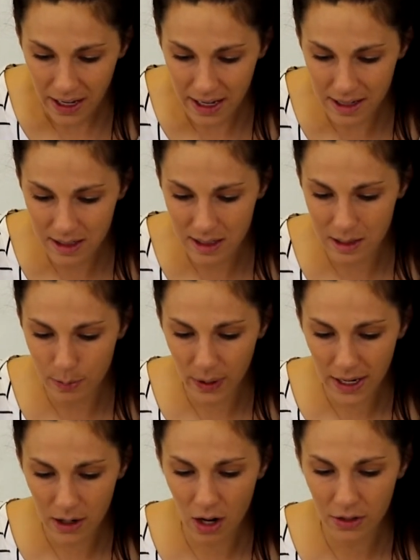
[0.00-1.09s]
he
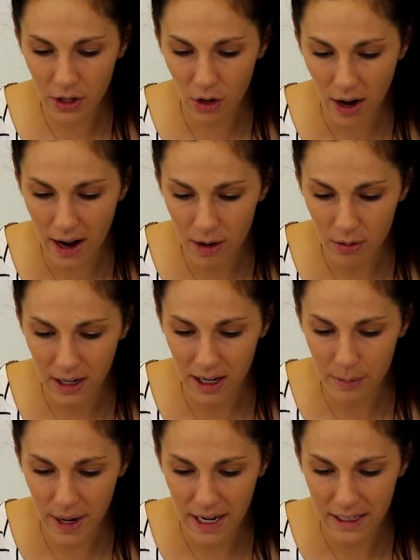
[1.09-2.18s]
spit on the ground
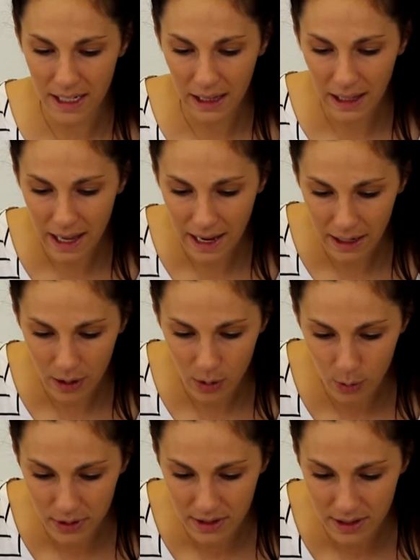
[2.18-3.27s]
and made clay
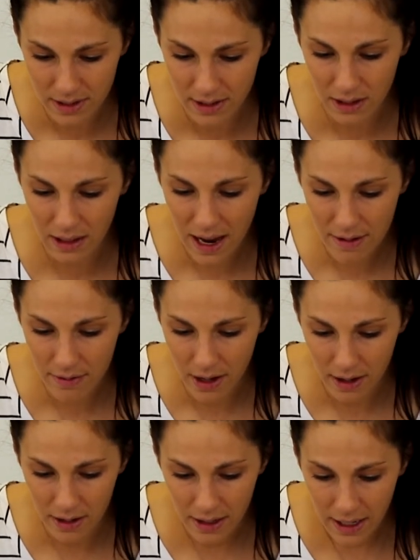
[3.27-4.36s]
with the
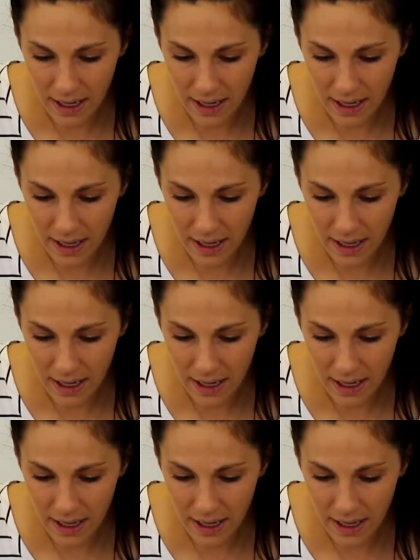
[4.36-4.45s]
saliva,